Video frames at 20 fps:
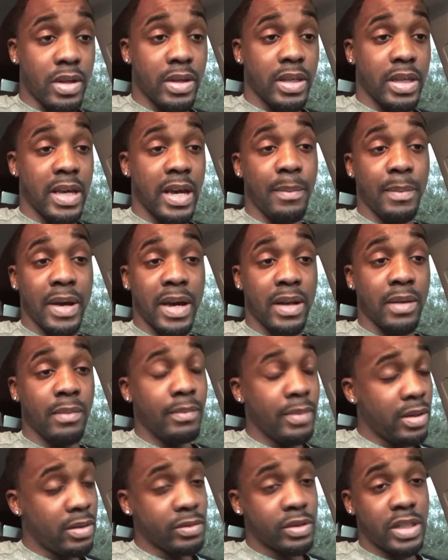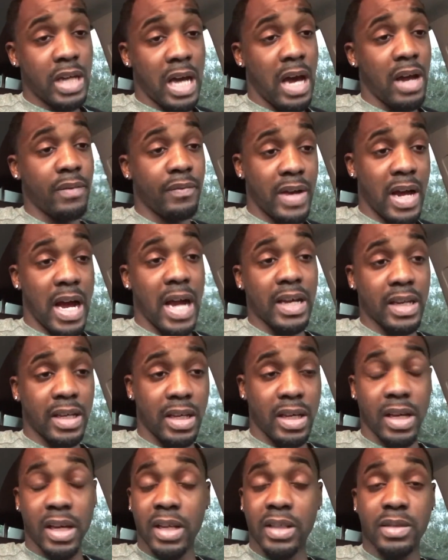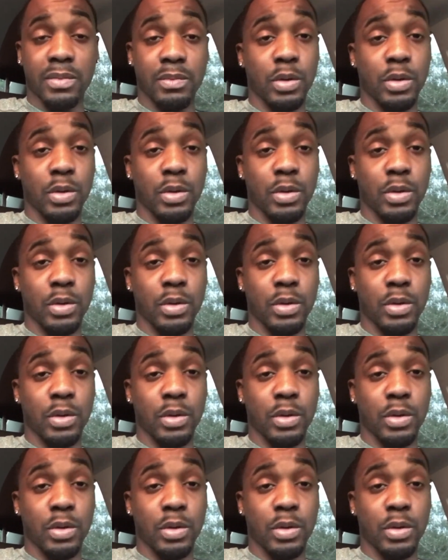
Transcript: yeah, man, the middle child of 9 kids,